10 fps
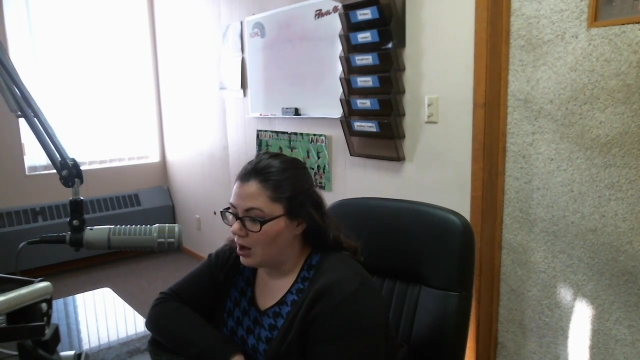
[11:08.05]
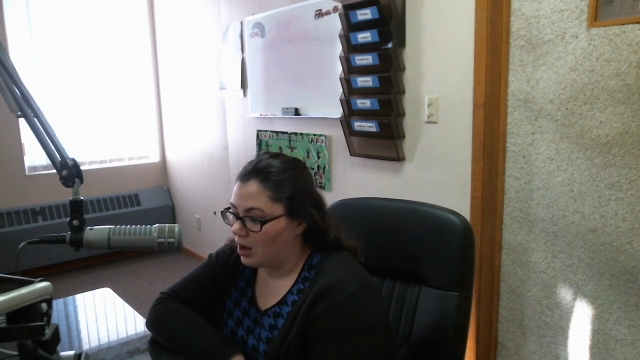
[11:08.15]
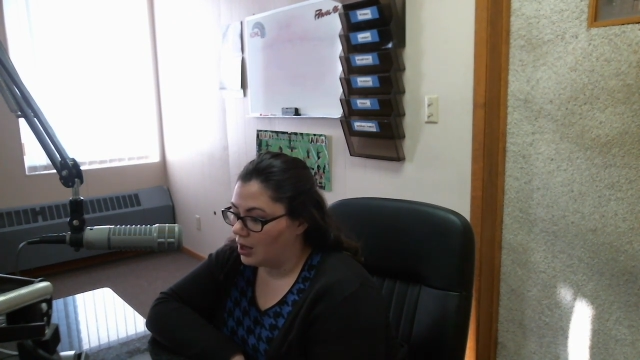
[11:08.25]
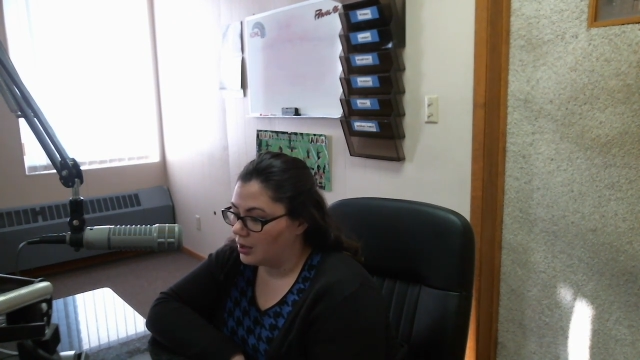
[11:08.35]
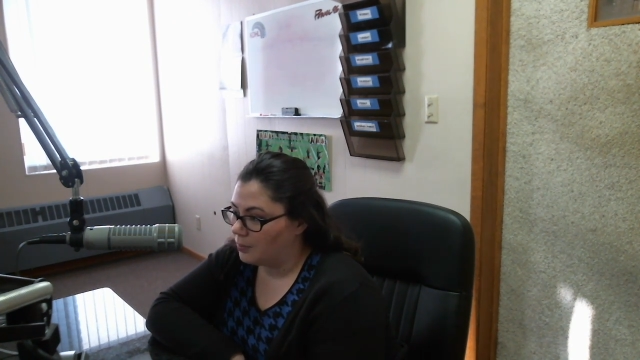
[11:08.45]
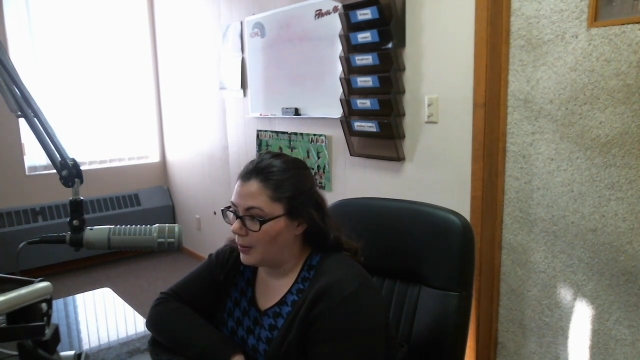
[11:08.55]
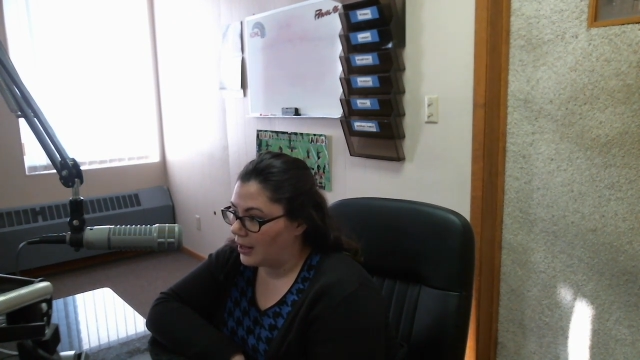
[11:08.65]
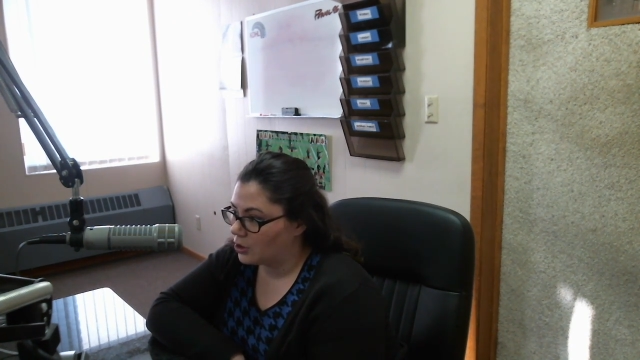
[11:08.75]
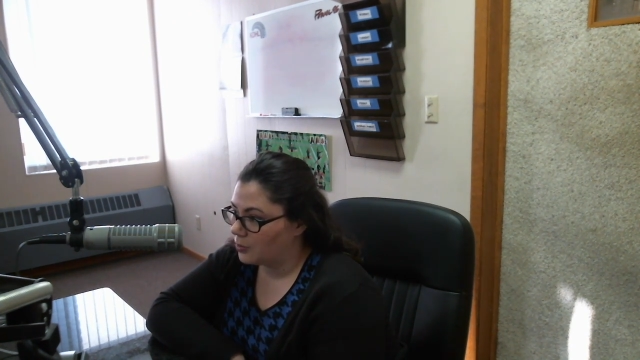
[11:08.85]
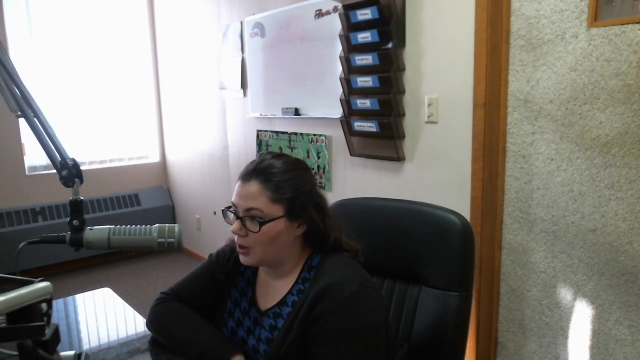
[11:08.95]
on a
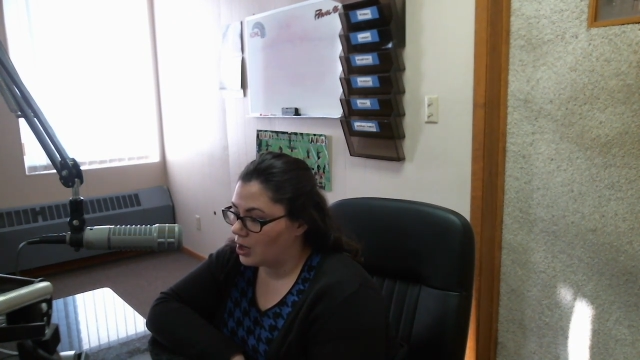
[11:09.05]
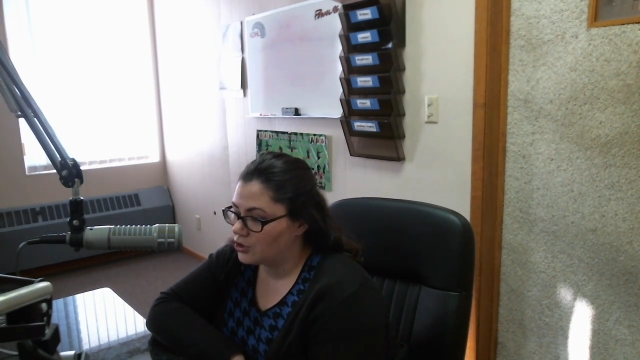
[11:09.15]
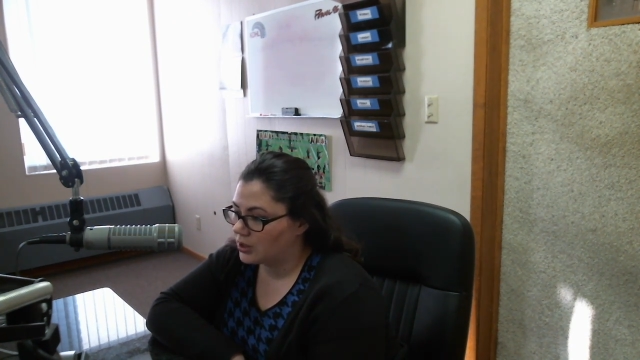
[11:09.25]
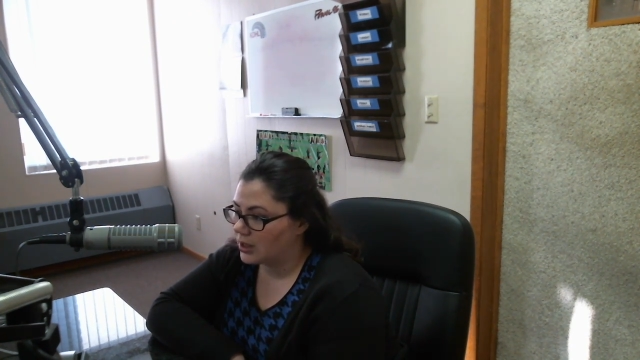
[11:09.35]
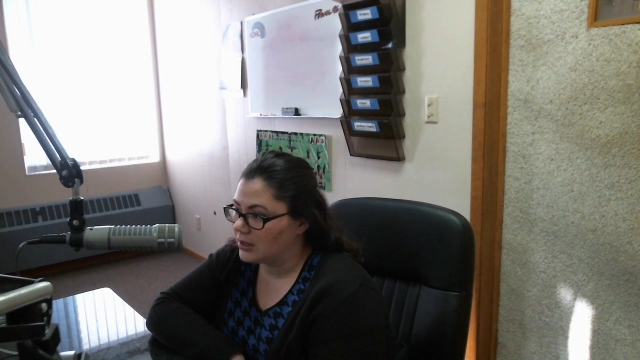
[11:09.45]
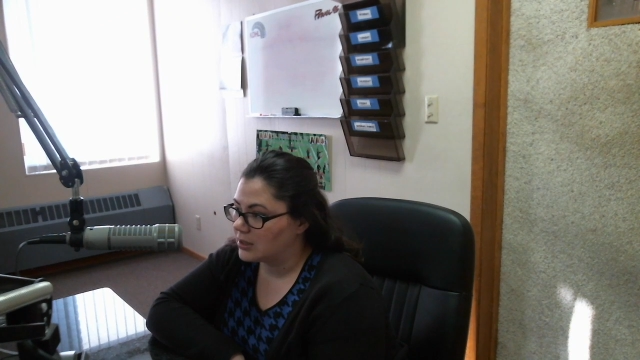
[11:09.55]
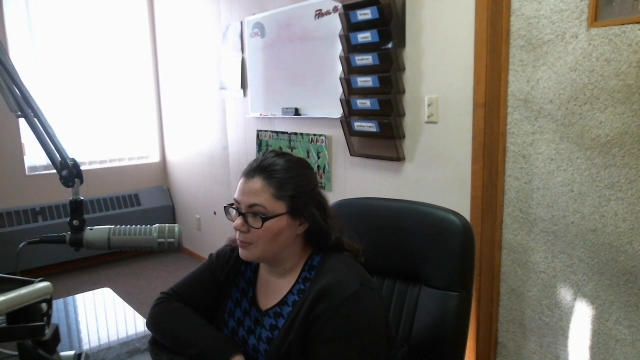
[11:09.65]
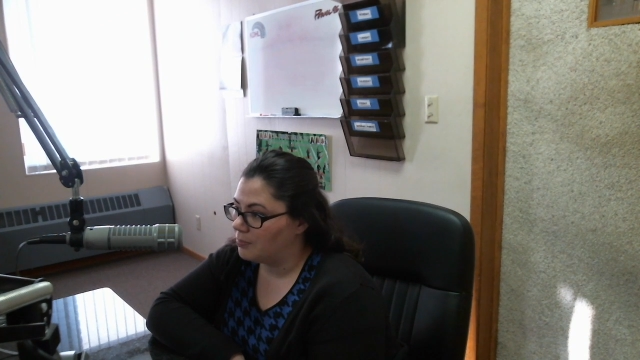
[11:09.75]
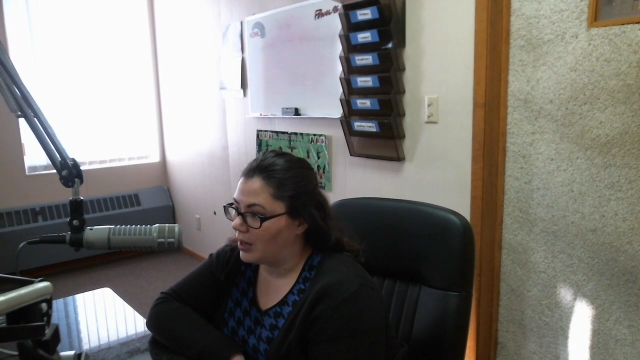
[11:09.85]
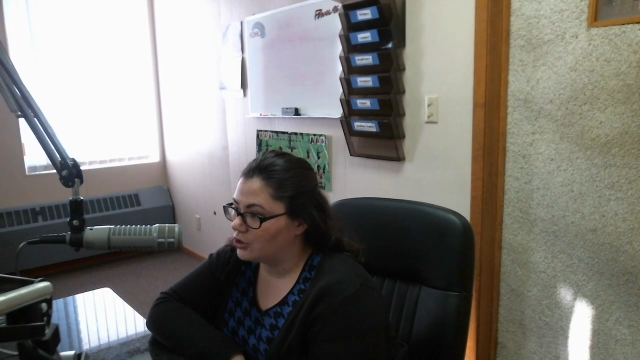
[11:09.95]
banner project and
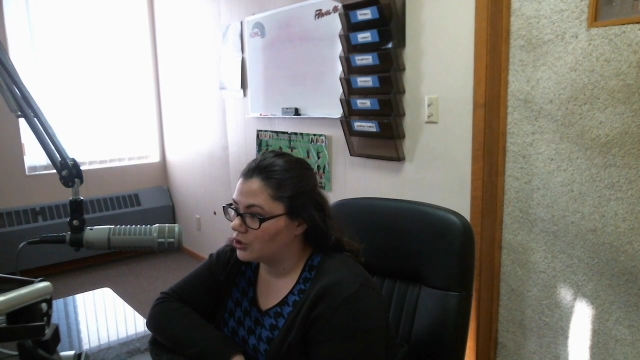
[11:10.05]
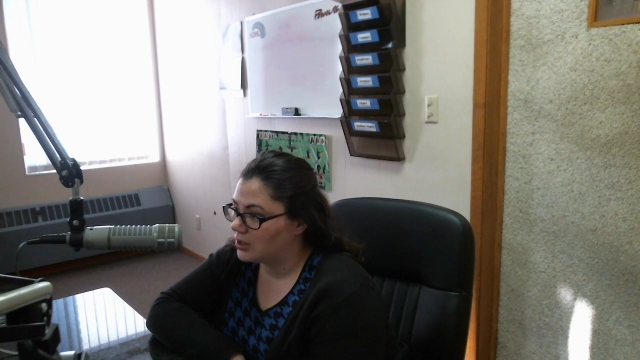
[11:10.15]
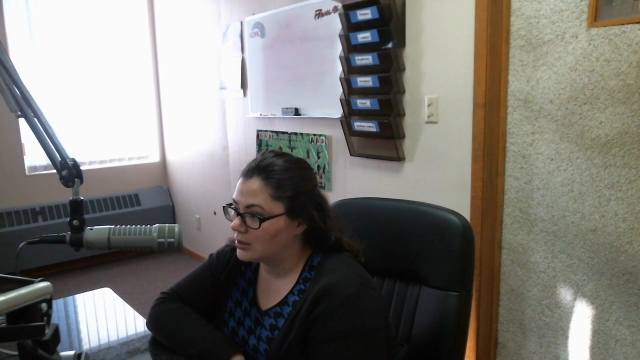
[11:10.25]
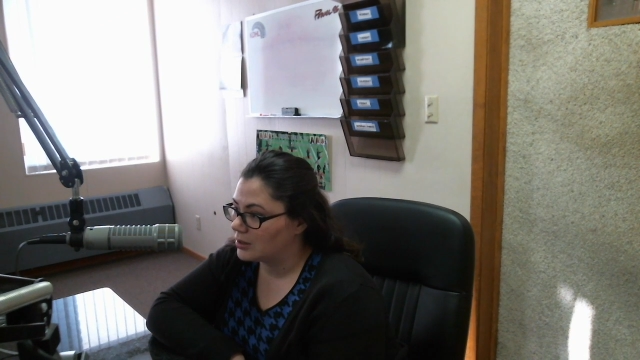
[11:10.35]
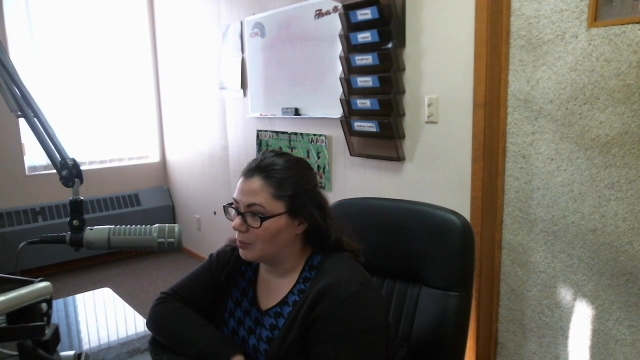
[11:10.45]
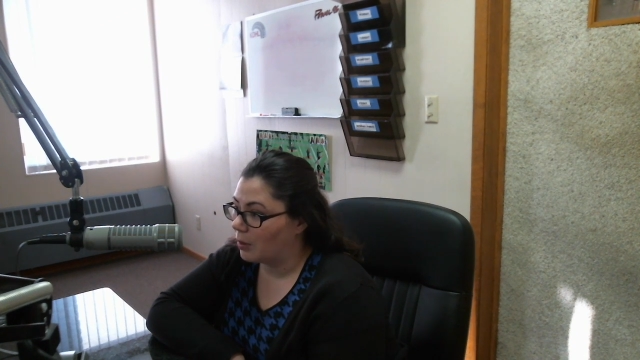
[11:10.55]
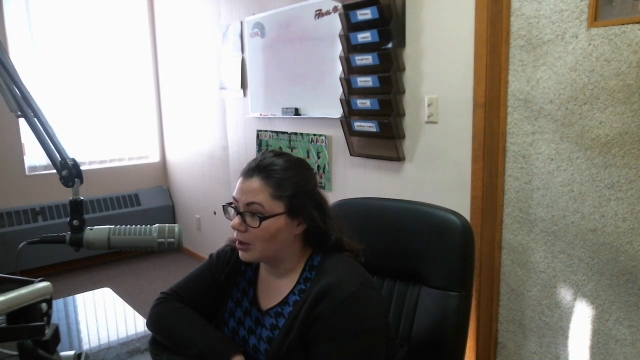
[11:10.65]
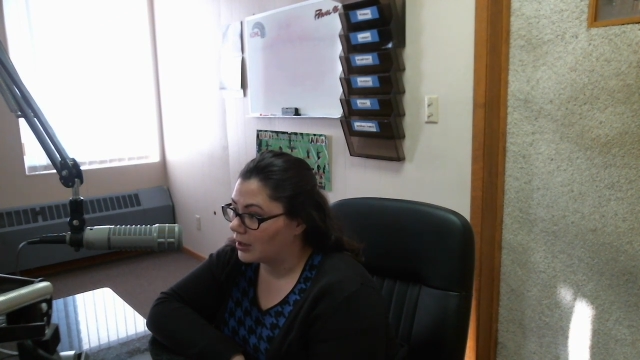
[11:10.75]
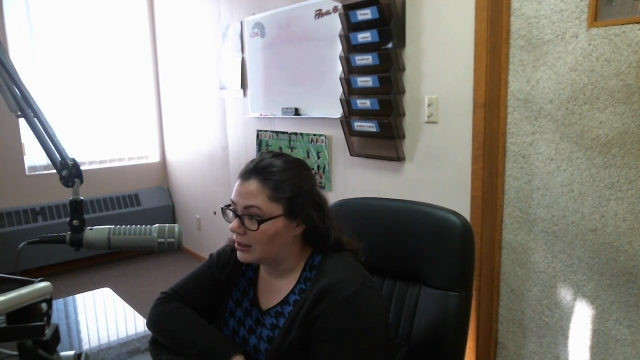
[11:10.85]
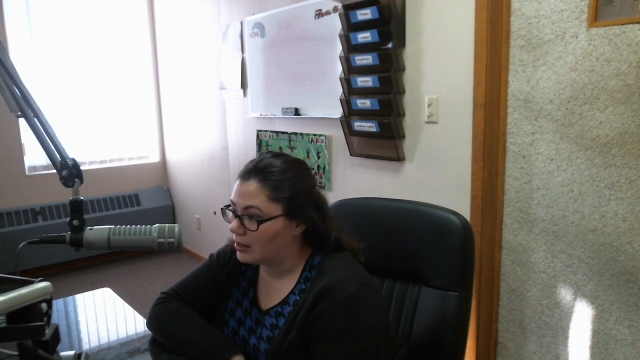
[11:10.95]
some benches, some
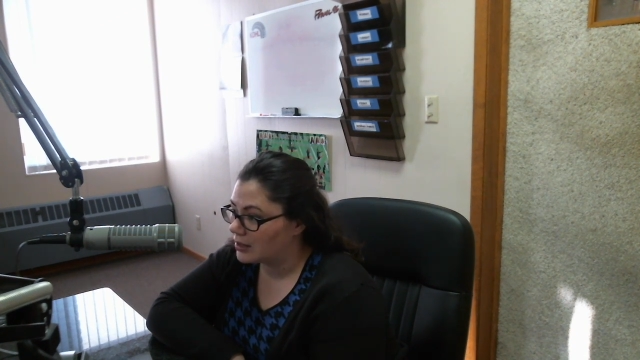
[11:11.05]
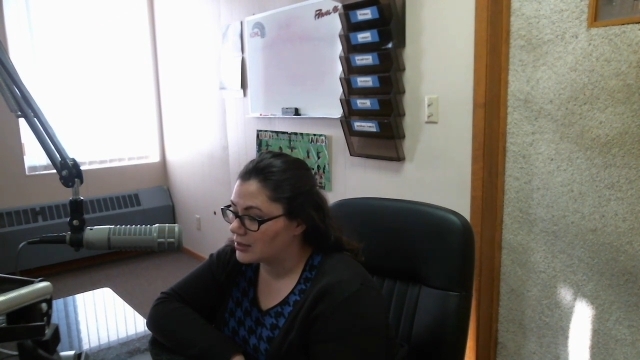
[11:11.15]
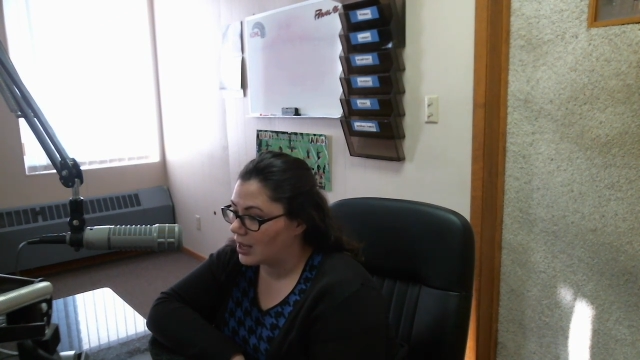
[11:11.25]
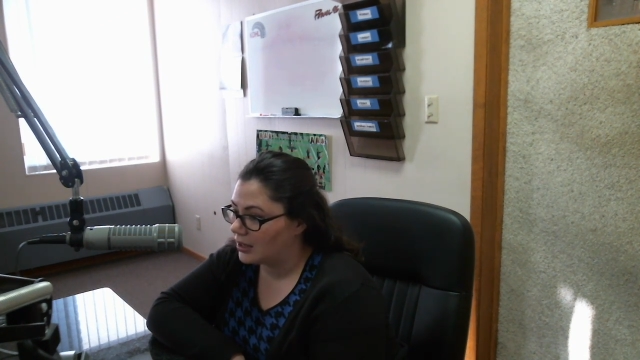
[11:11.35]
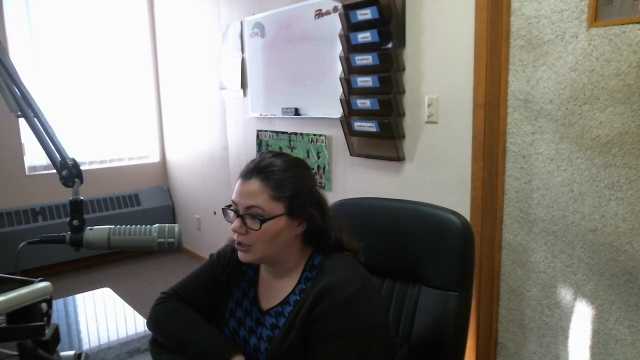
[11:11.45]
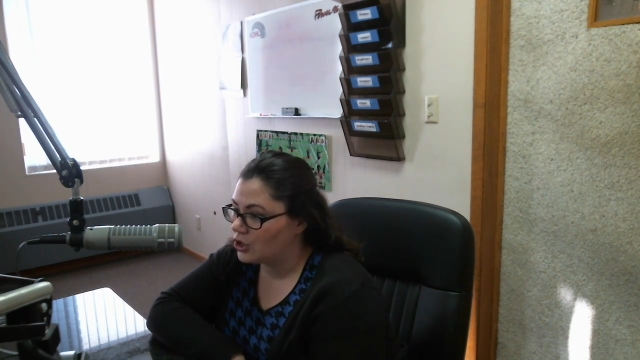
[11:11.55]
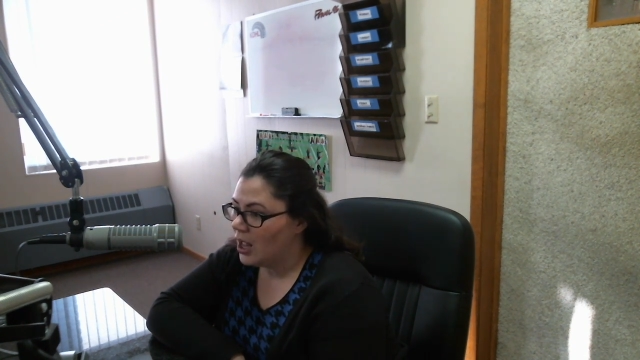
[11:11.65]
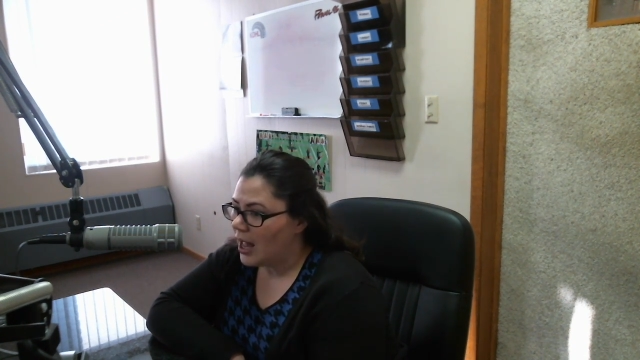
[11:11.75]
parking lot signage,